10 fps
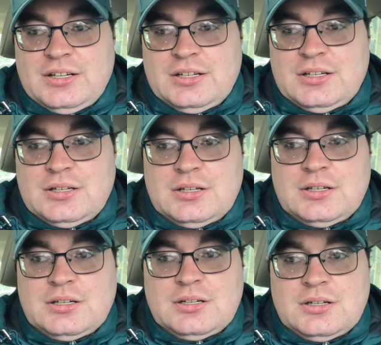
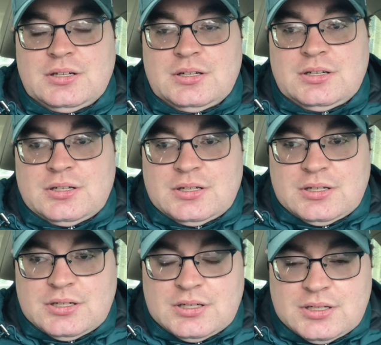
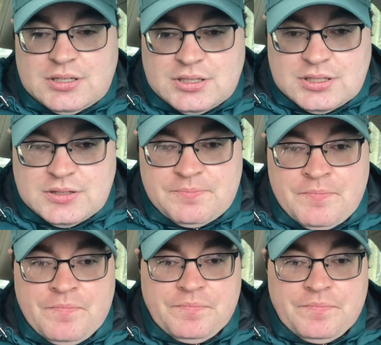(silence)